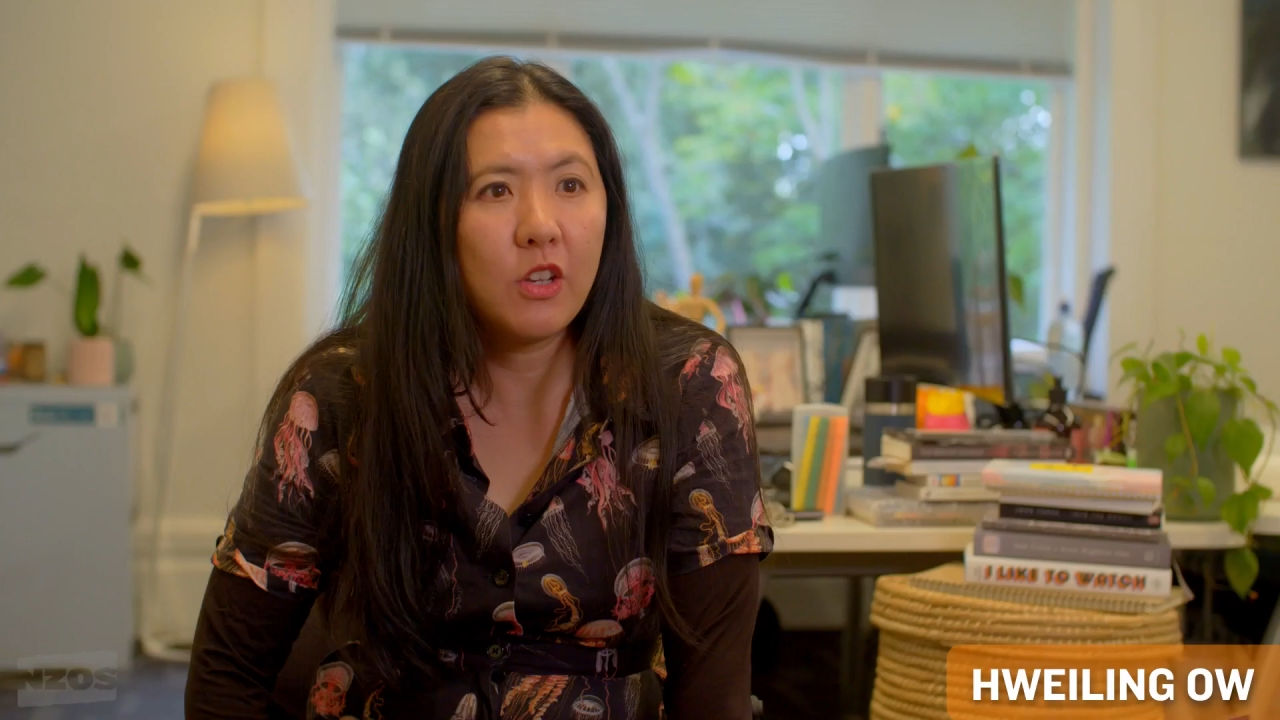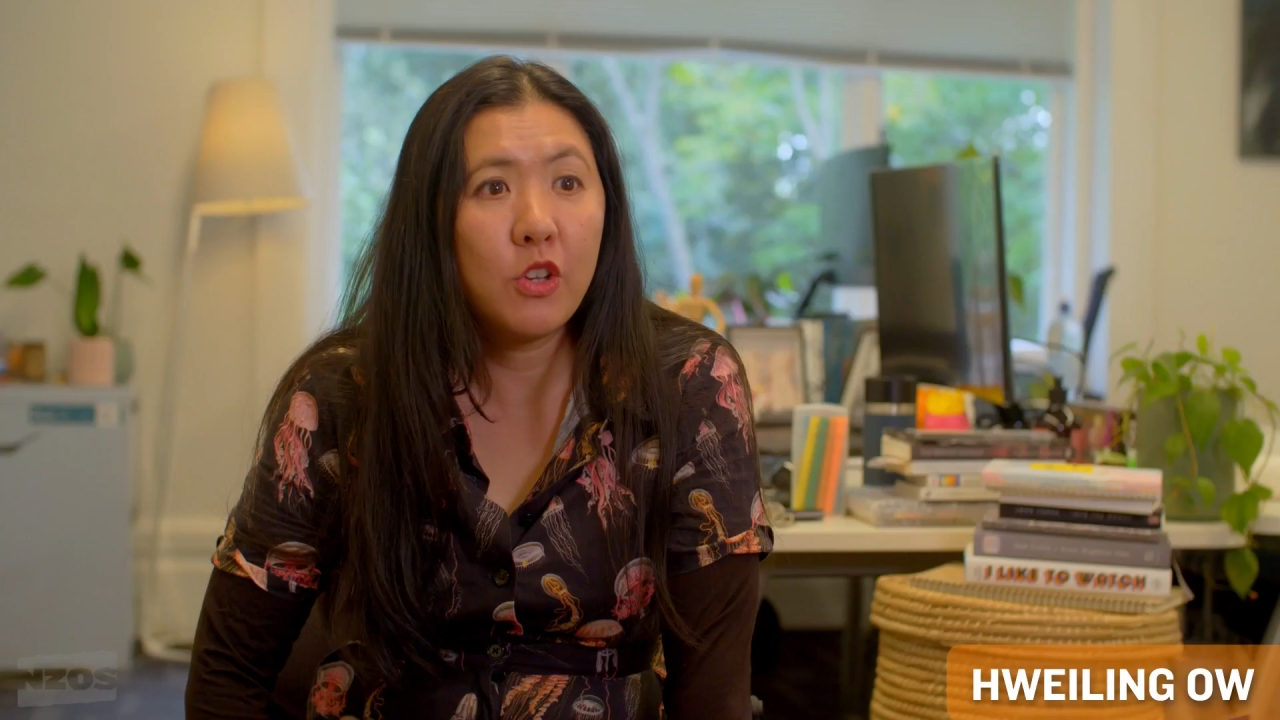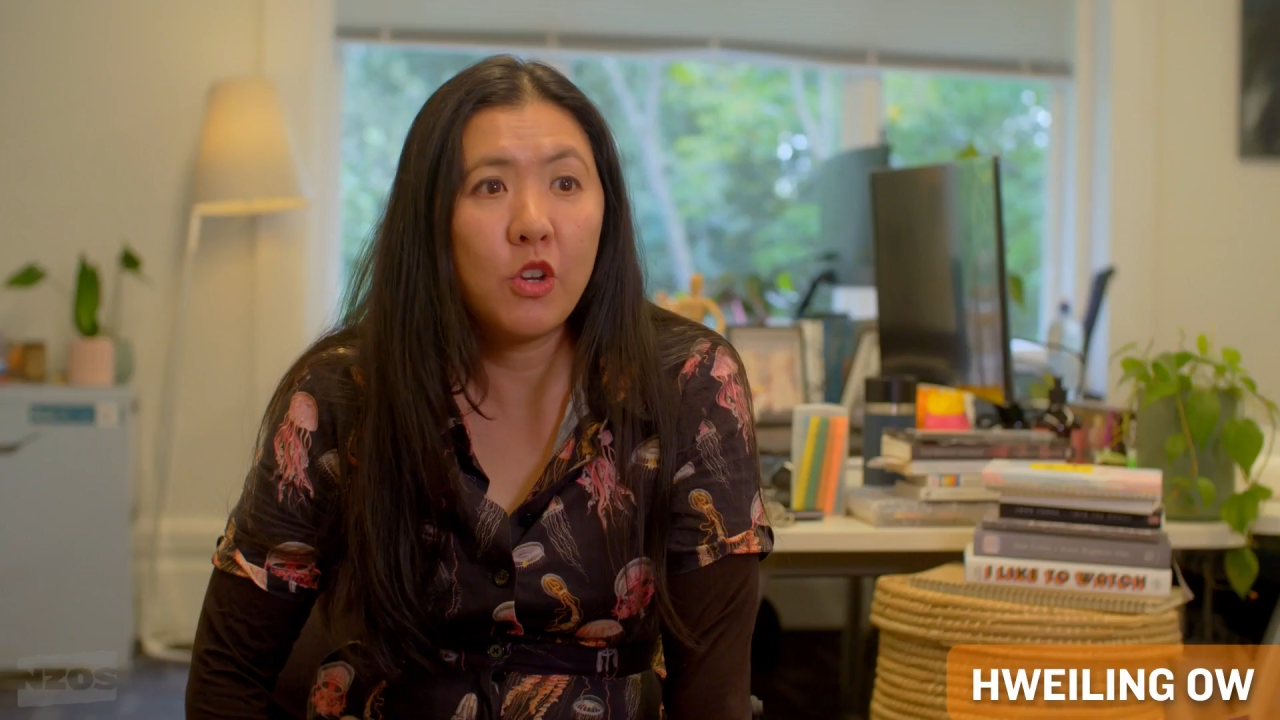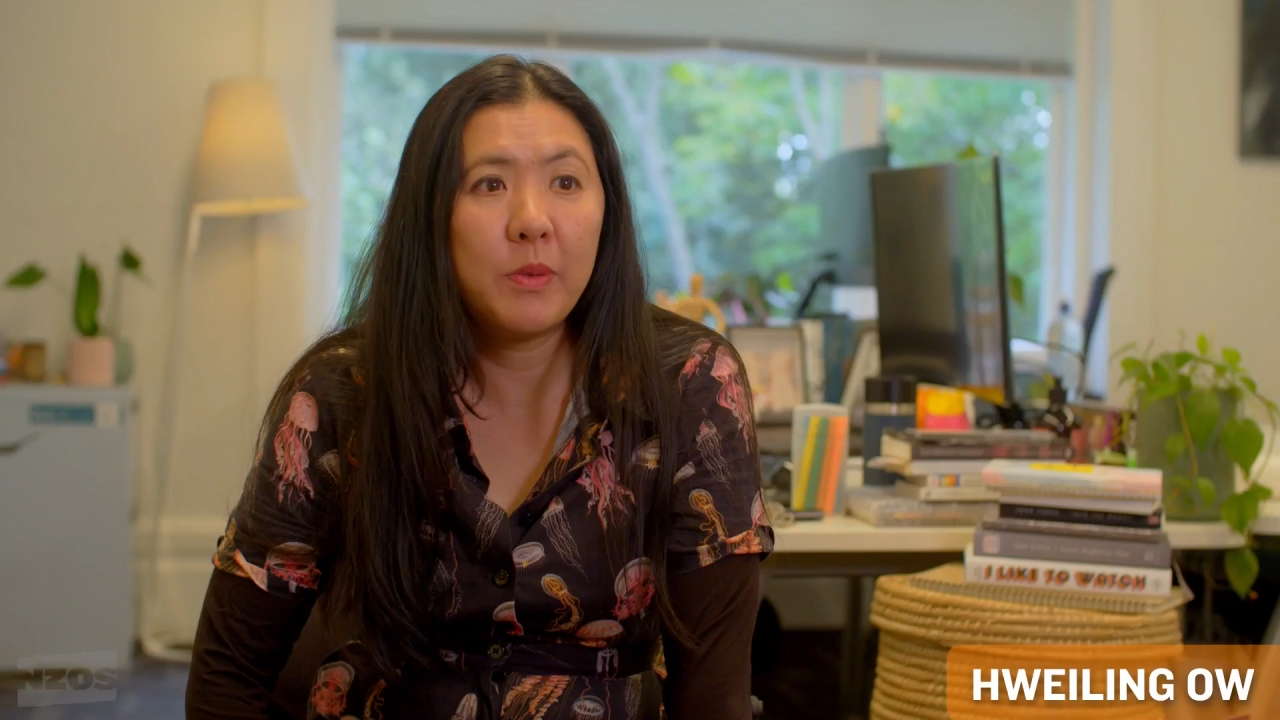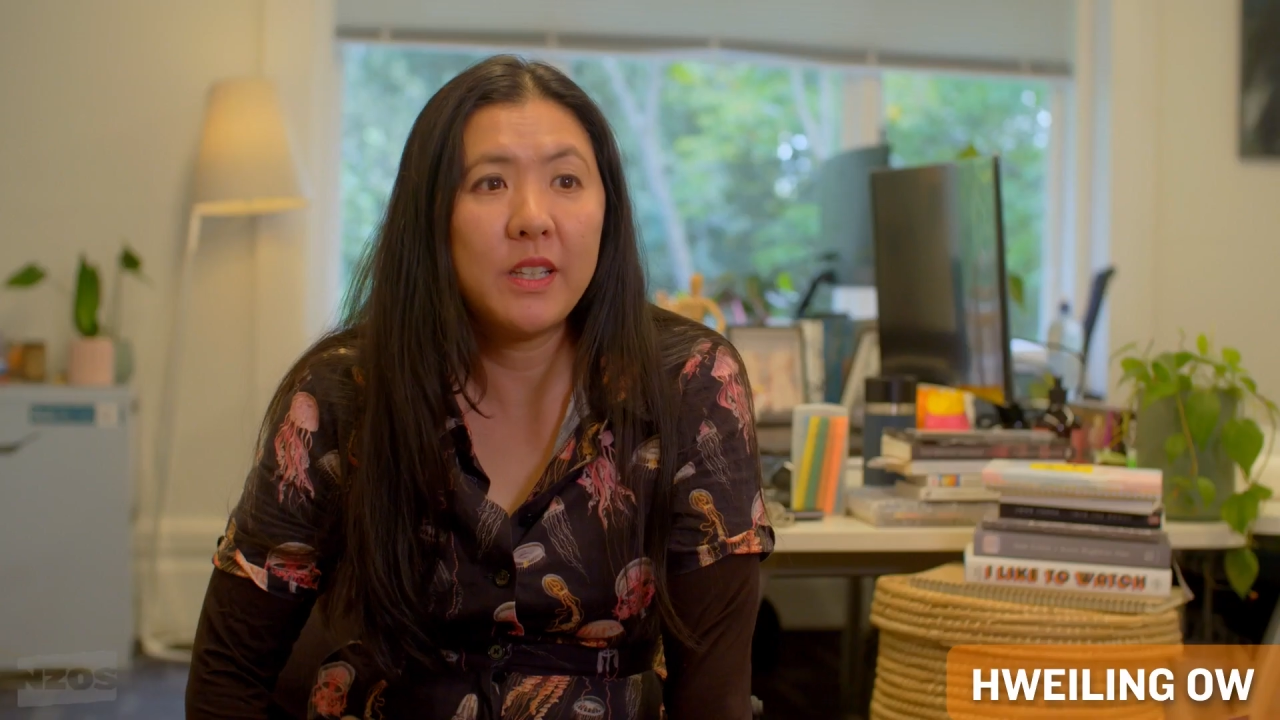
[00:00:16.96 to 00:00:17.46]

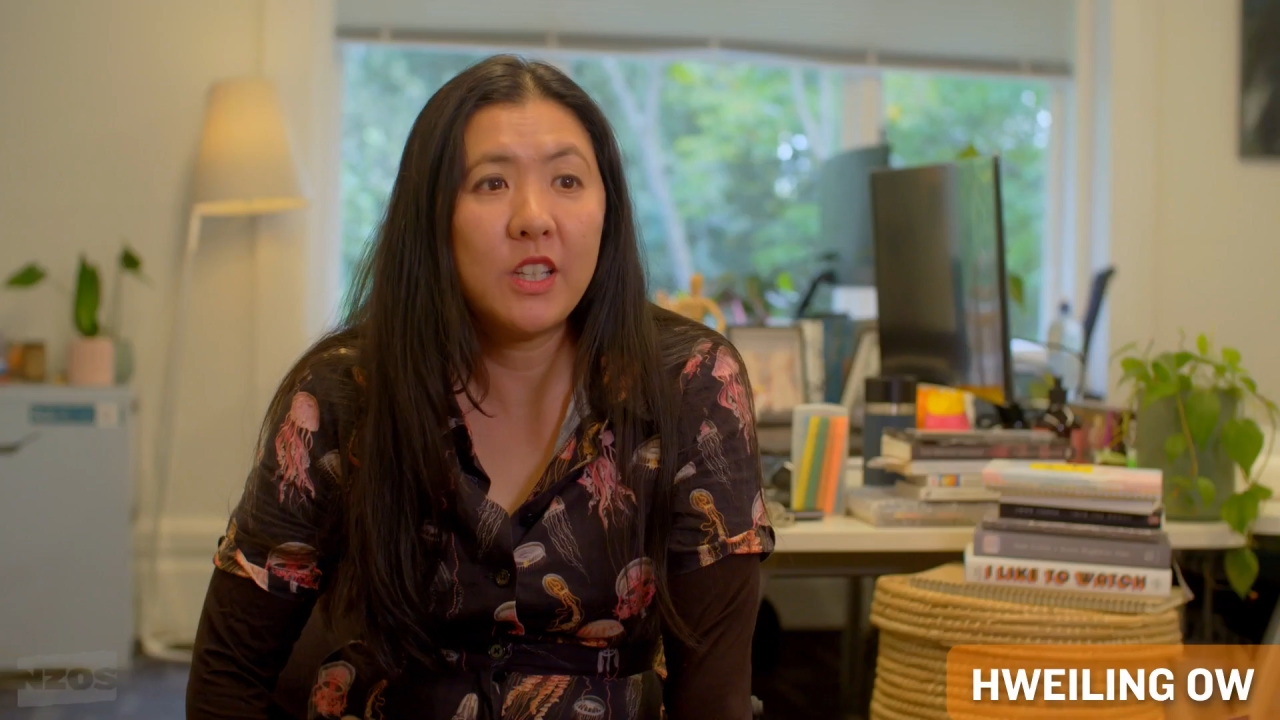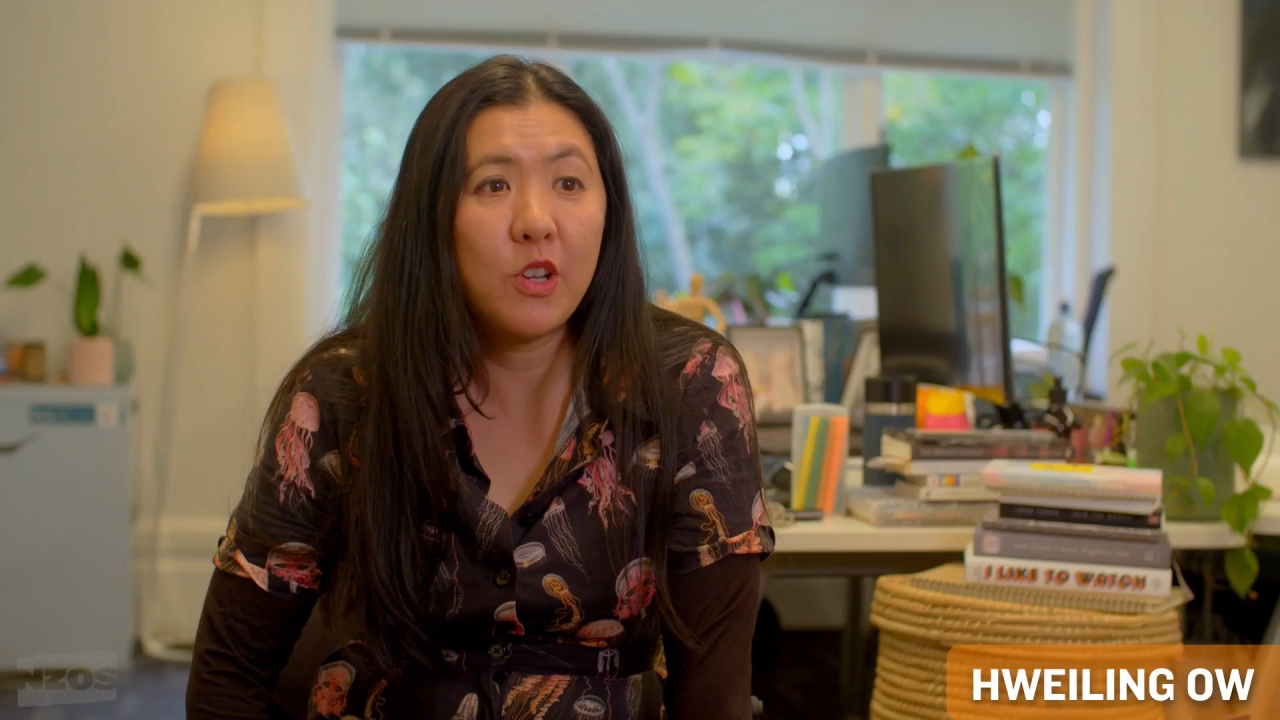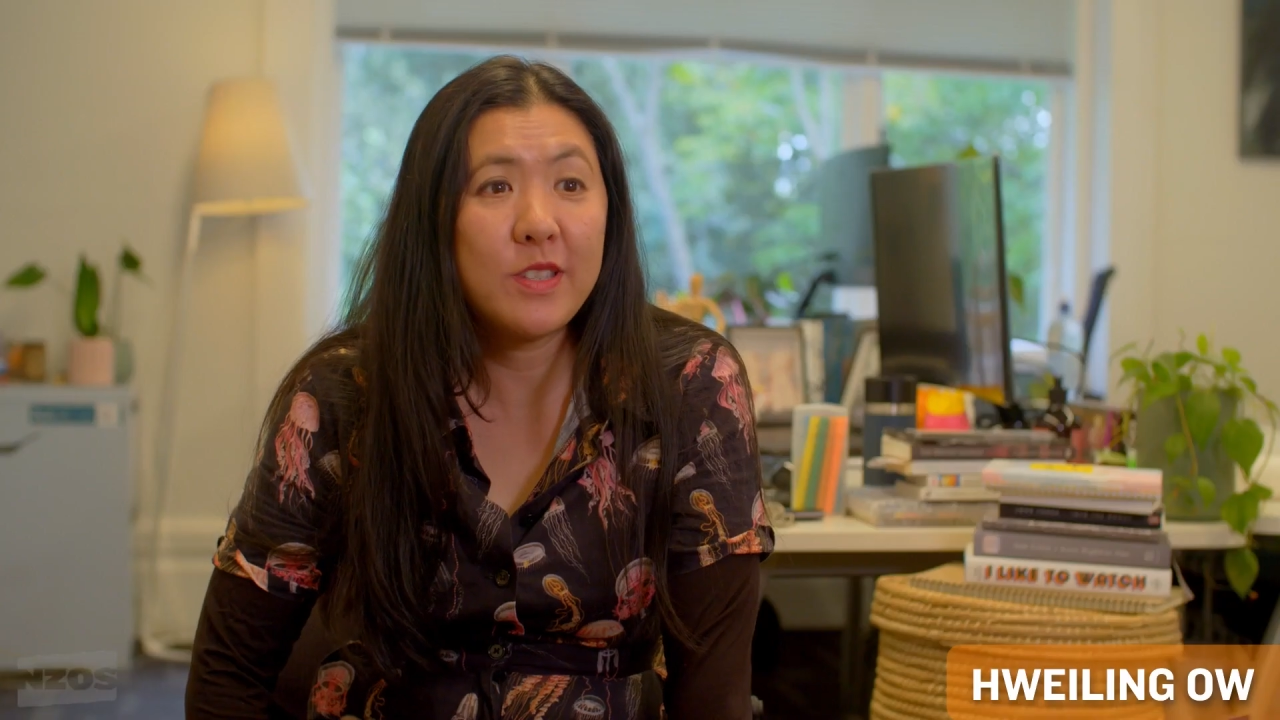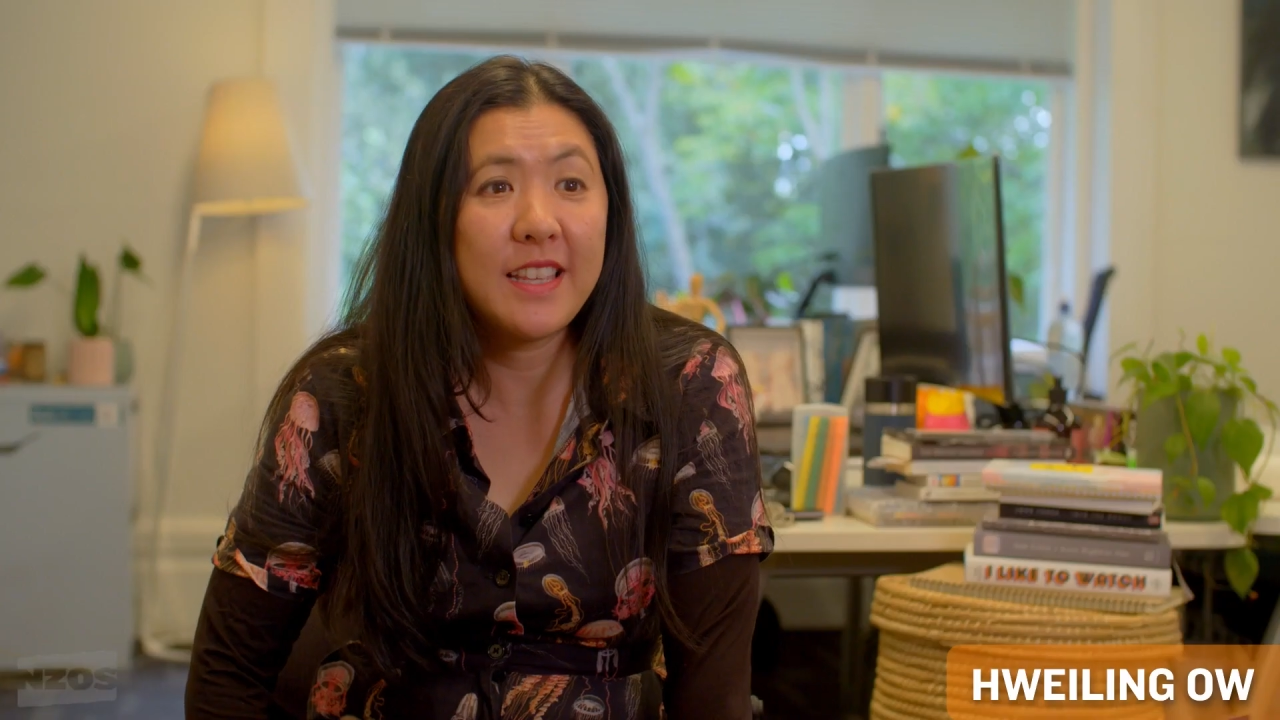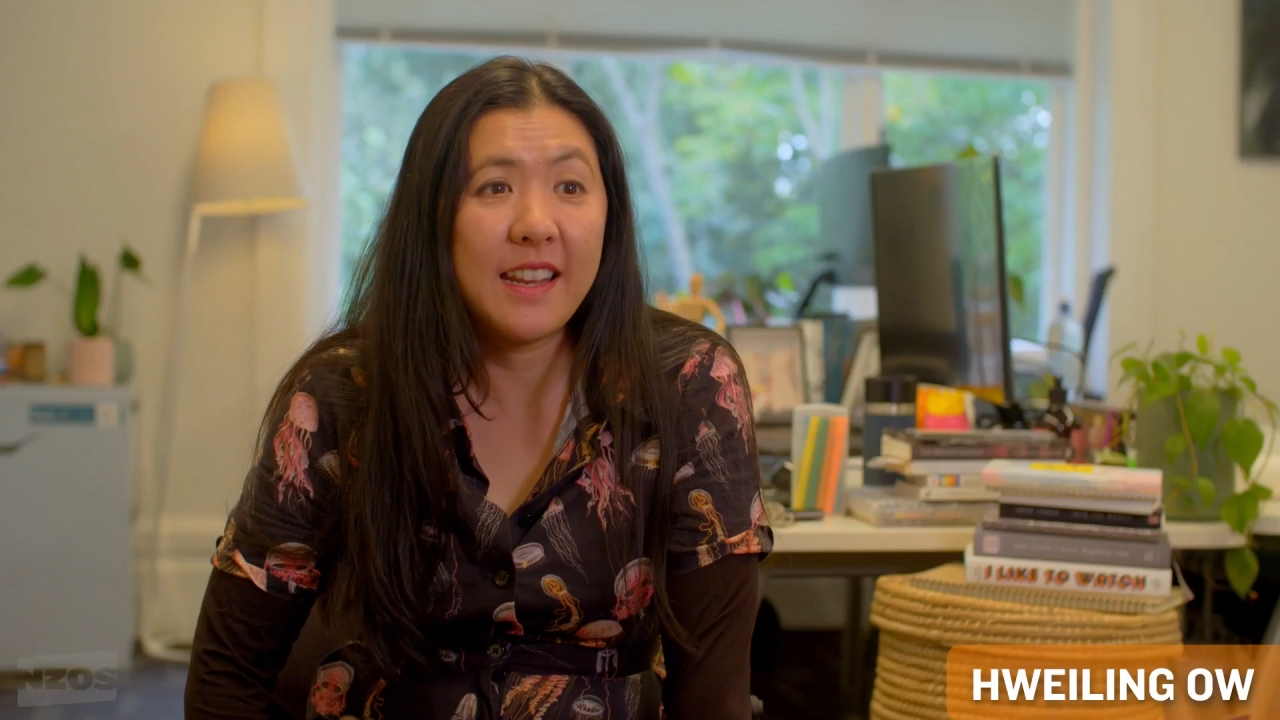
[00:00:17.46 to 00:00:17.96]
Nobody knows